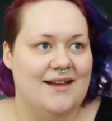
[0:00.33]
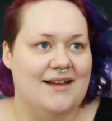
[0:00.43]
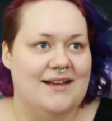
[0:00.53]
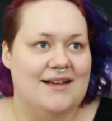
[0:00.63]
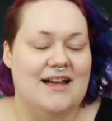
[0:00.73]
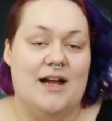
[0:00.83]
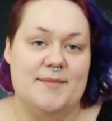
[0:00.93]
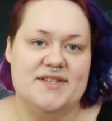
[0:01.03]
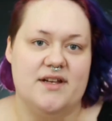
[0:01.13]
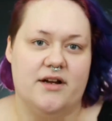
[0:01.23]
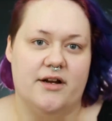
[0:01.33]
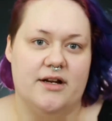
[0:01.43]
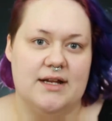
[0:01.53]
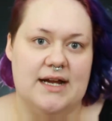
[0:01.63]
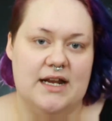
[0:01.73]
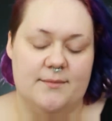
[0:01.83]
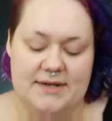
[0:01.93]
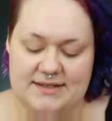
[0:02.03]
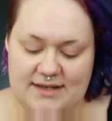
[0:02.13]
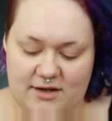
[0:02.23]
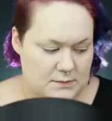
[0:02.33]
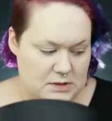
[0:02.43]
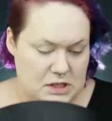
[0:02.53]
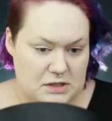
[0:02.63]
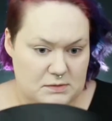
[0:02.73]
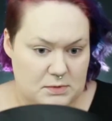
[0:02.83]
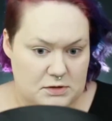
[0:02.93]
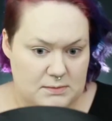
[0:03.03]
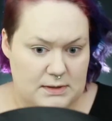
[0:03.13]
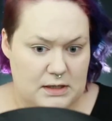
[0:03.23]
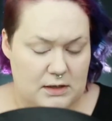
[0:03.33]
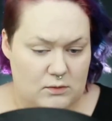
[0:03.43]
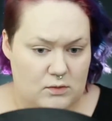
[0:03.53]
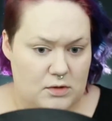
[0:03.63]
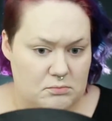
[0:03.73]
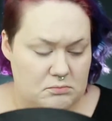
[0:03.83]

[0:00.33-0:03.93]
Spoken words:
I'm a sucker and I got it myself. It was not supposed to be like warm.